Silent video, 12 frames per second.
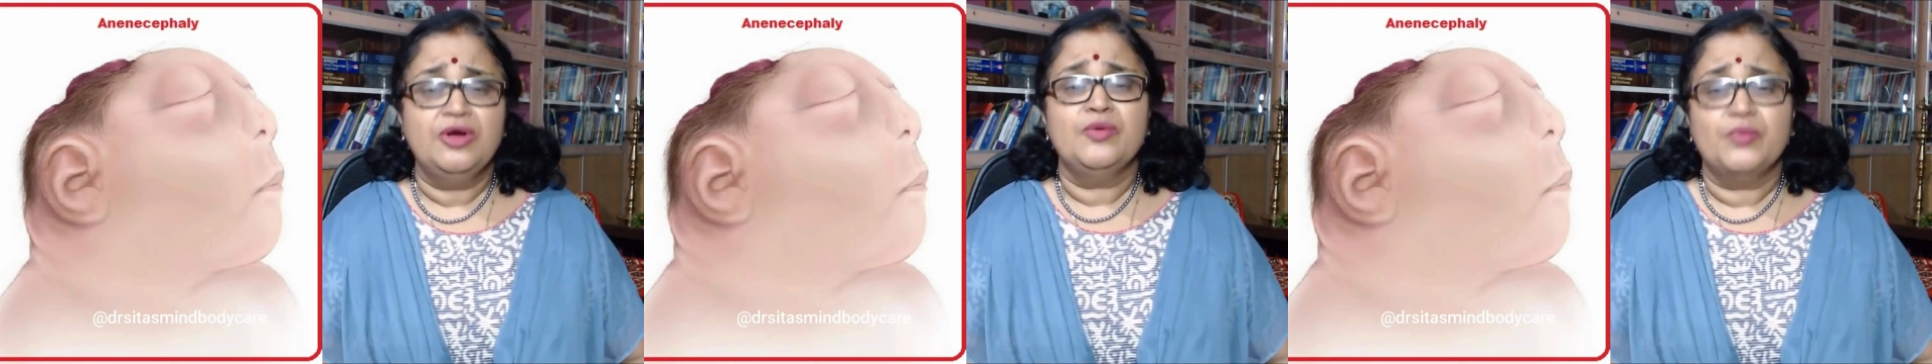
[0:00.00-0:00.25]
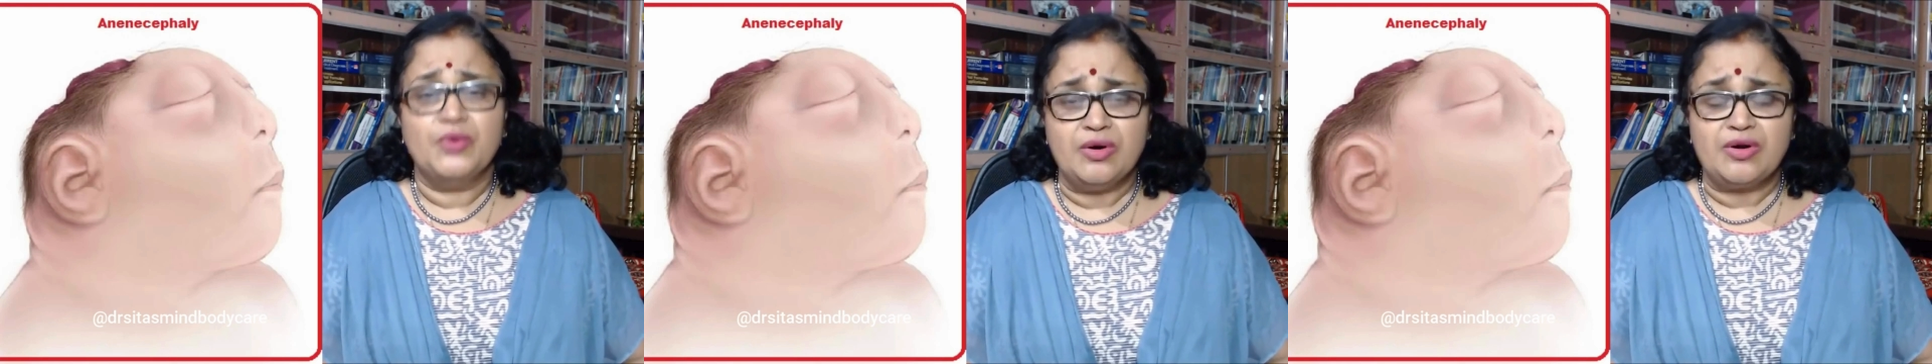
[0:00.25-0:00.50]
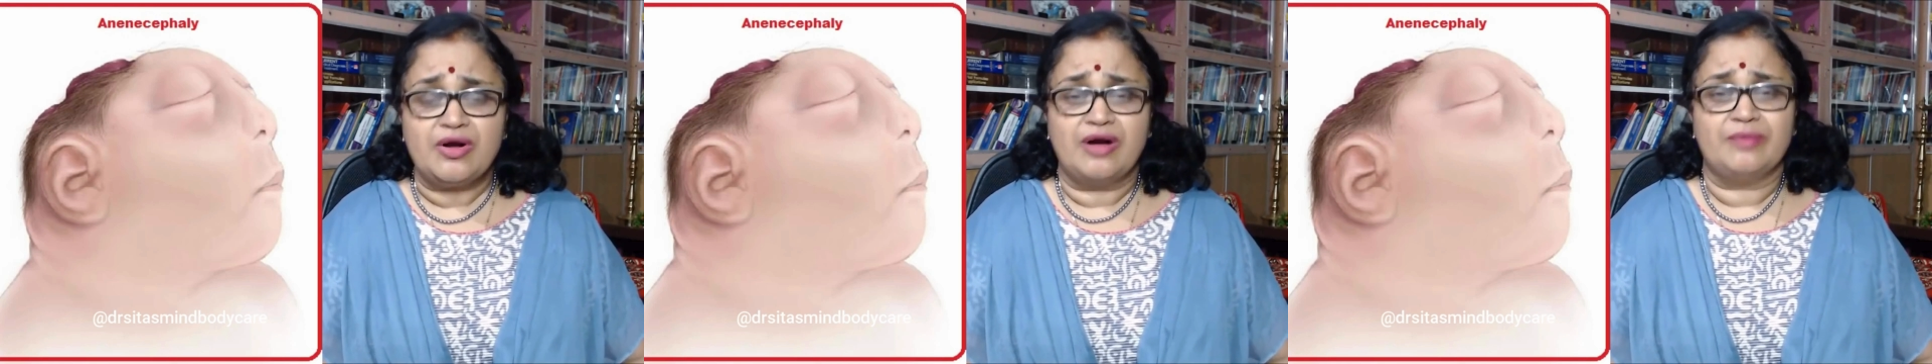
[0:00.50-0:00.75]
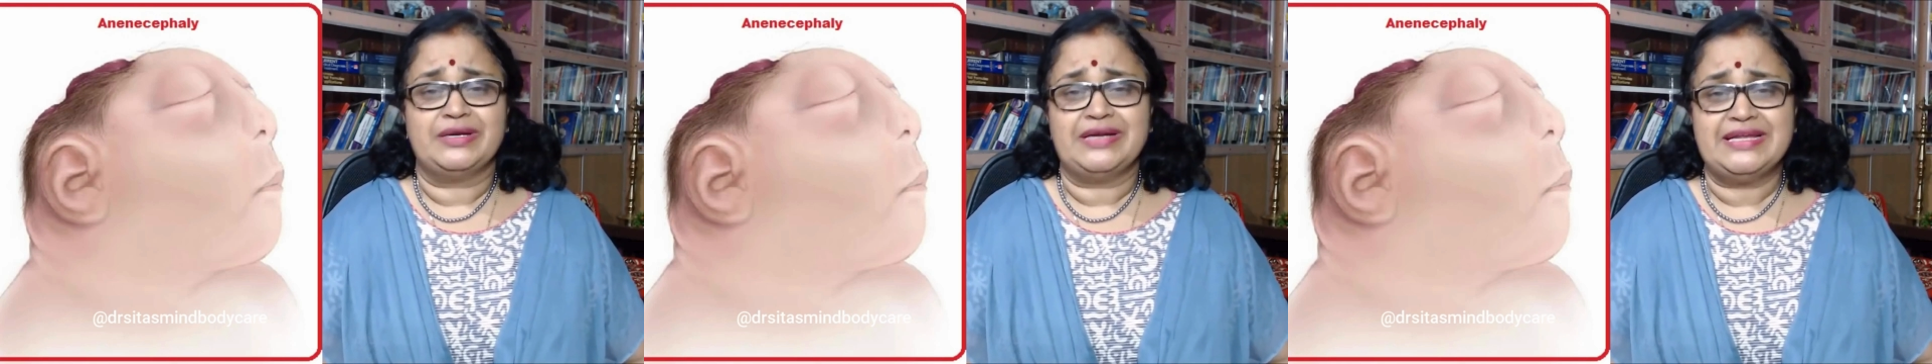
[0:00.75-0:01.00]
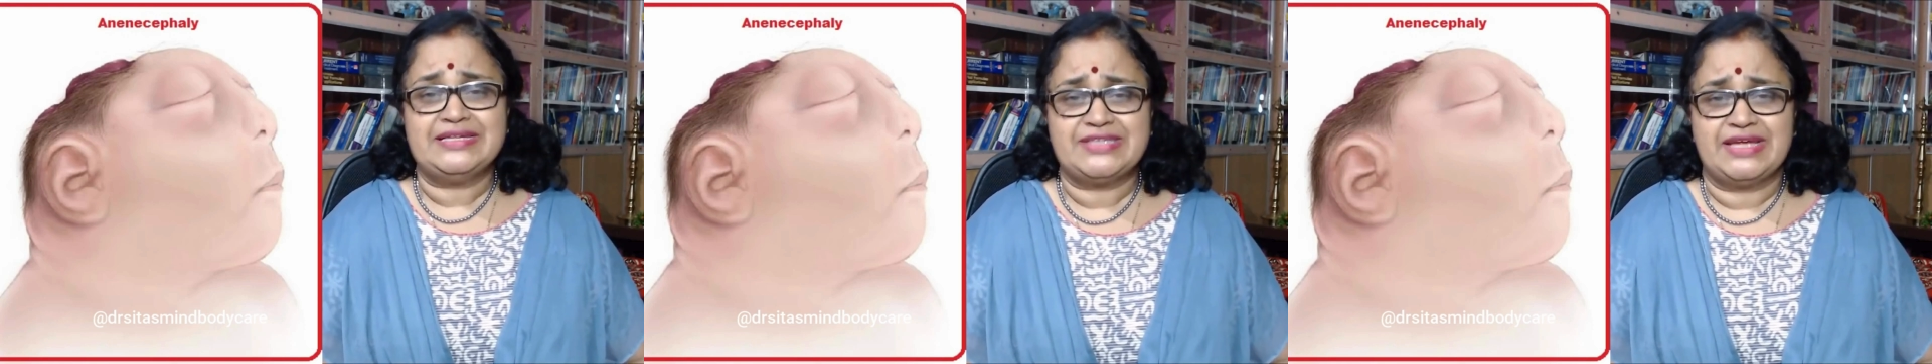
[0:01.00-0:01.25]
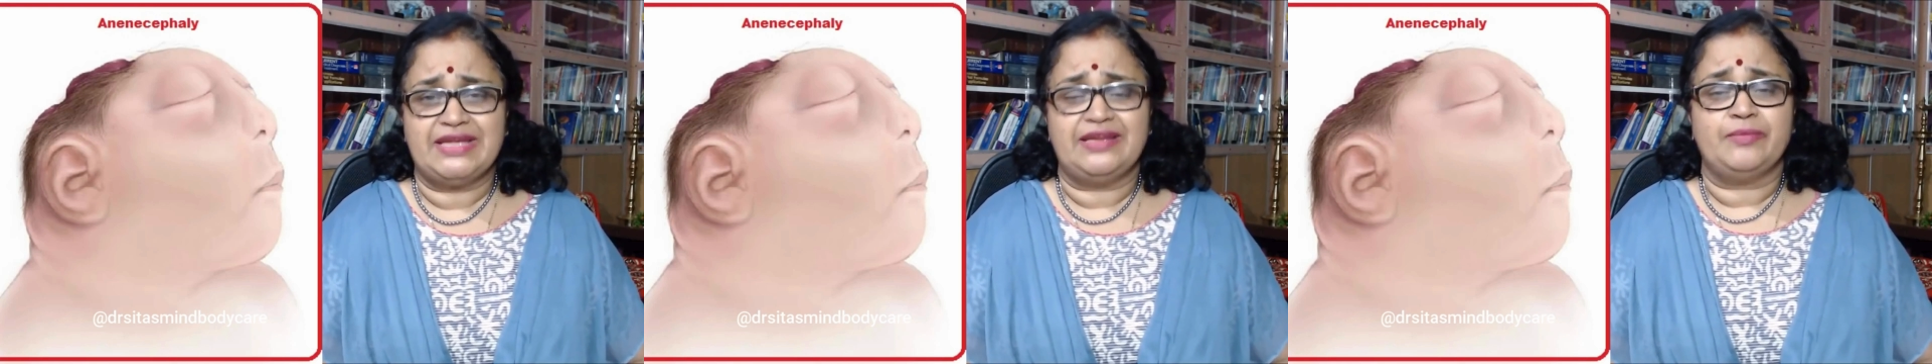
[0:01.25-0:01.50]
more commonly
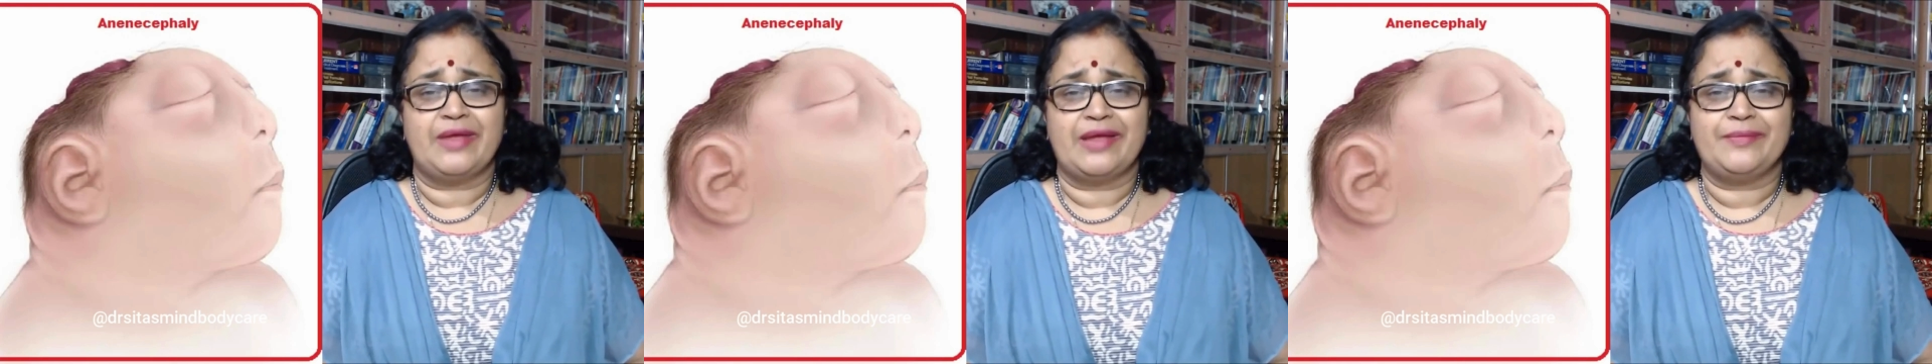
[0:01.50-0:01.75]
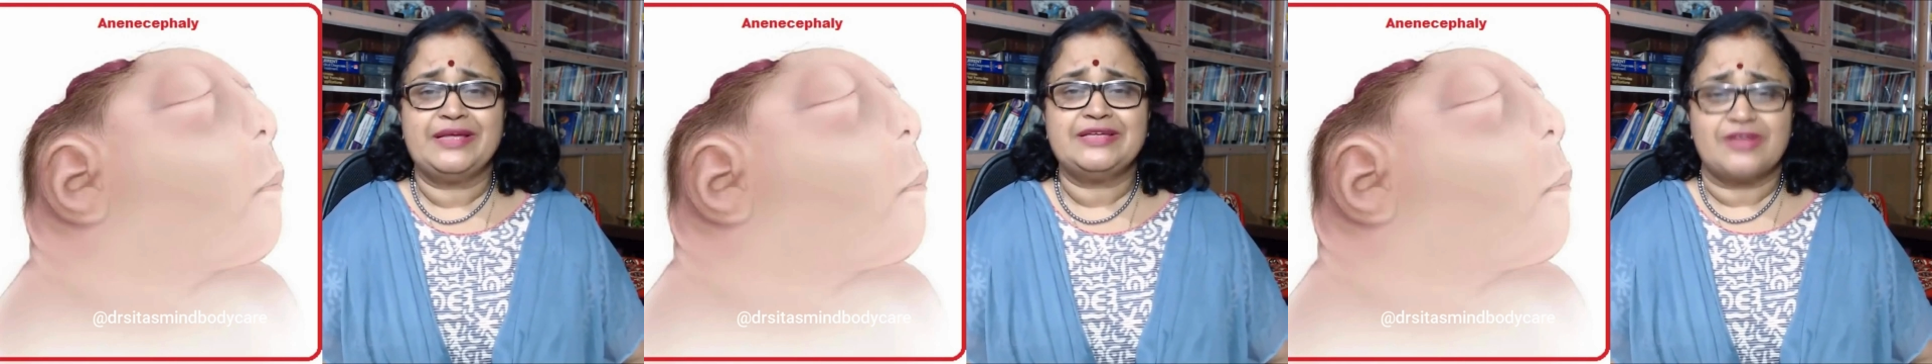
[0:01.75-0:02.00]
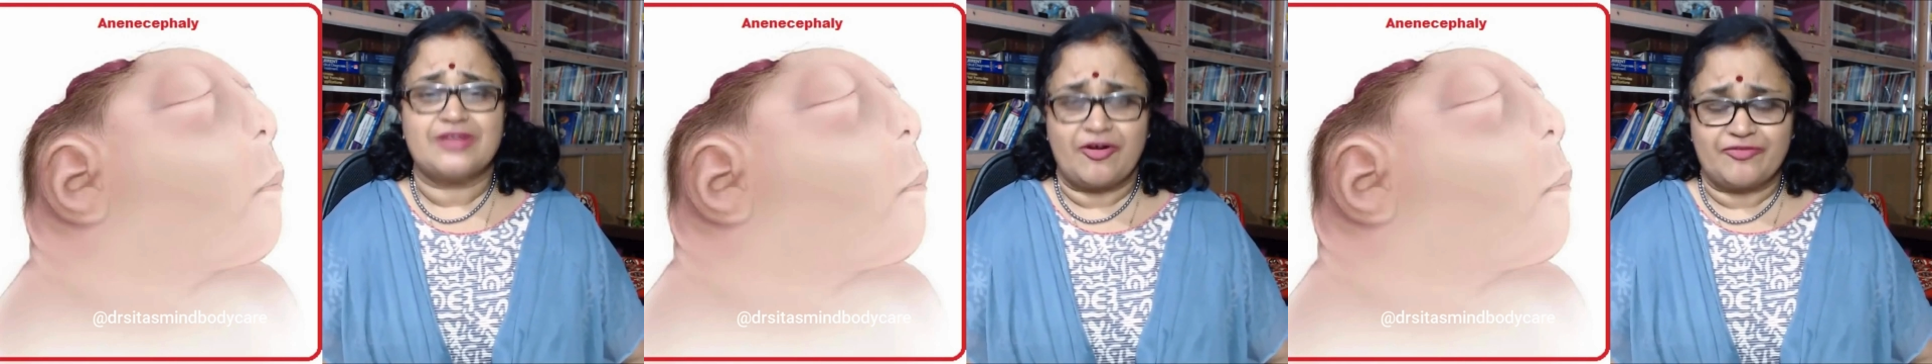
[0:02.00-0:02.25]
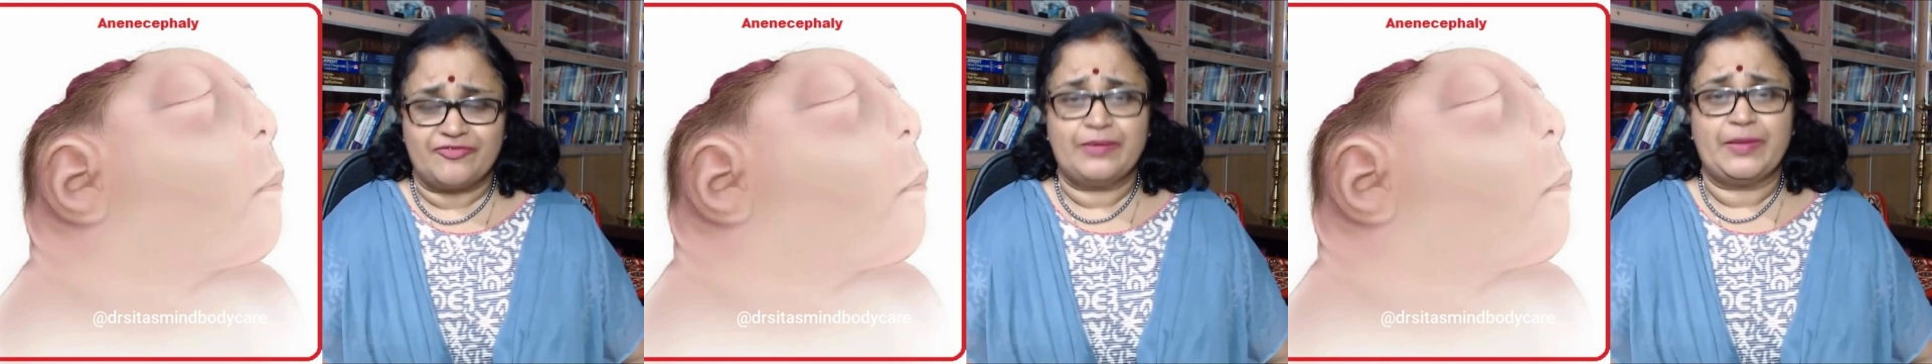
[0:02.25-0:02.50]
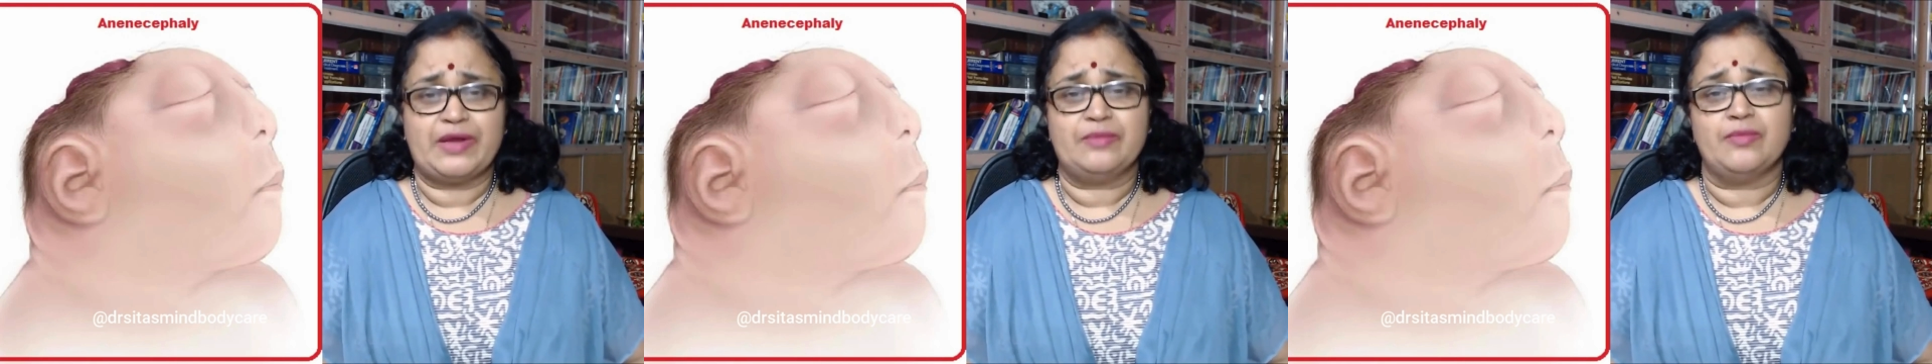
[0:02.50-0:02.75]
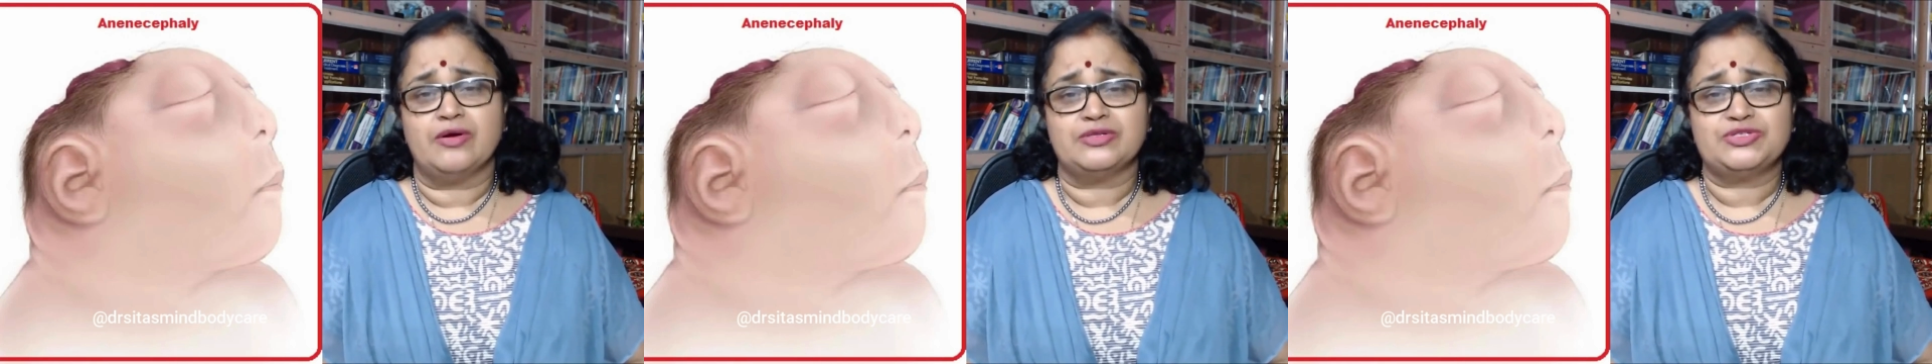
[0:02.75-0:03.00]
seen in babies of women
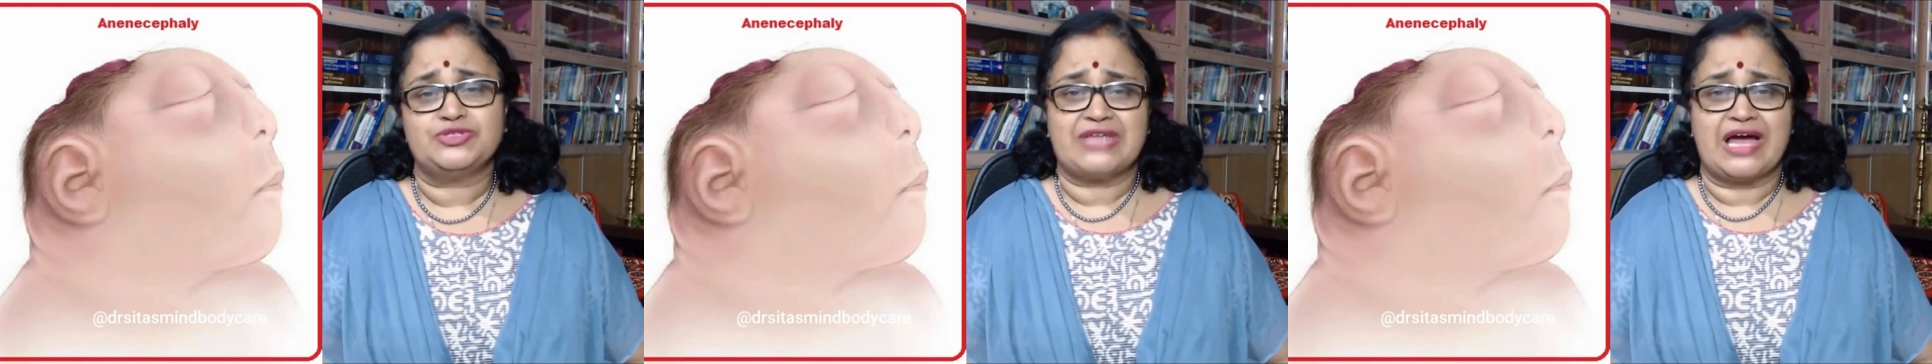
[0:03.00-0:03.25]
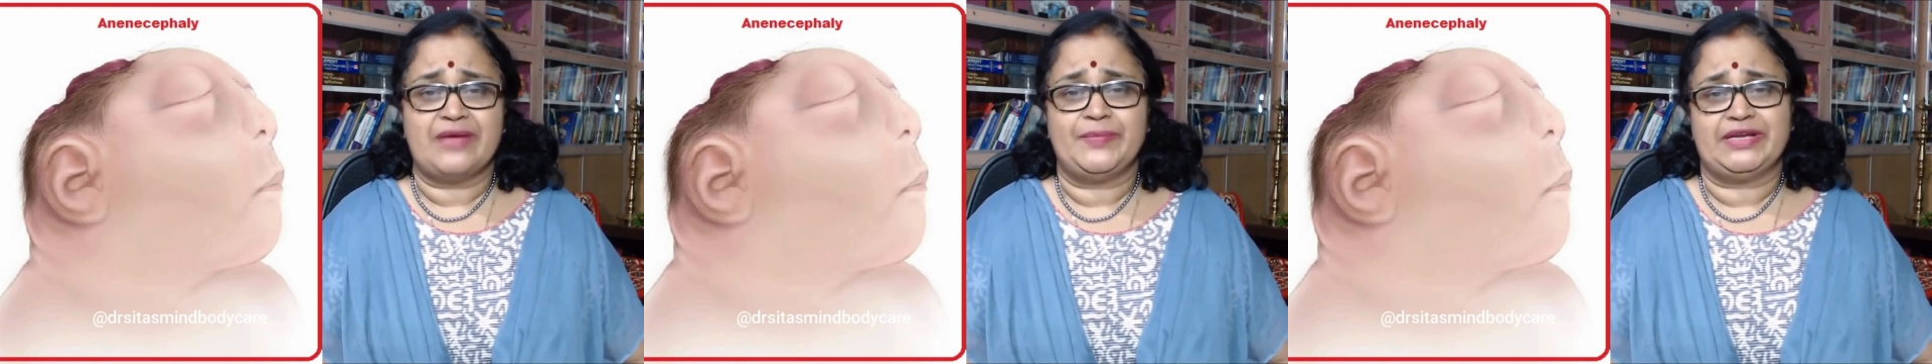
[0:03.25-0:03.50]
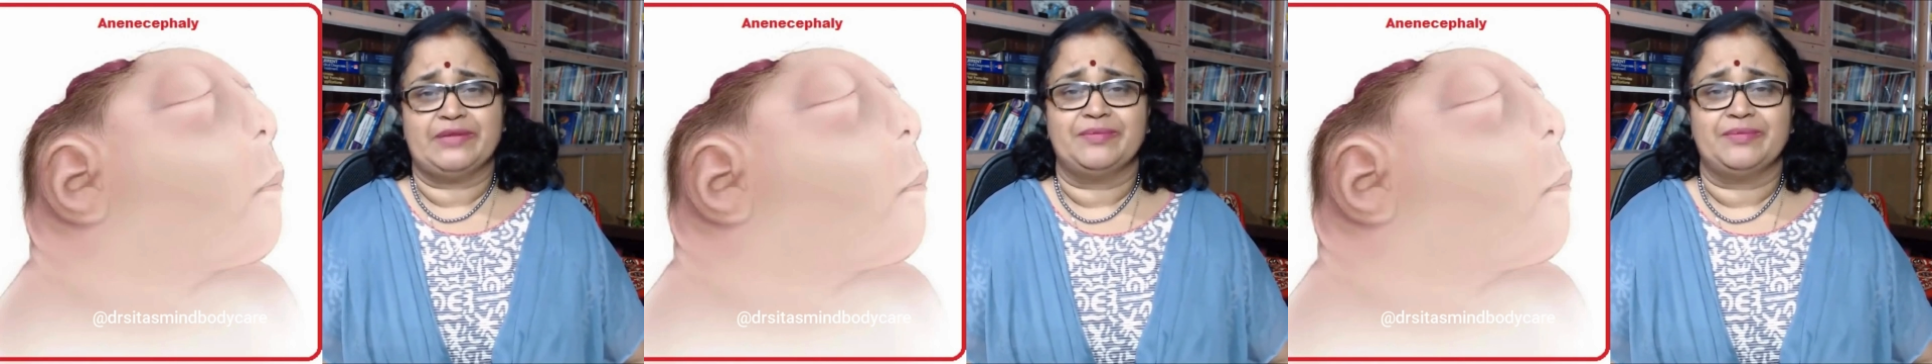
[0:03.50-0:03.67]
born to diabetic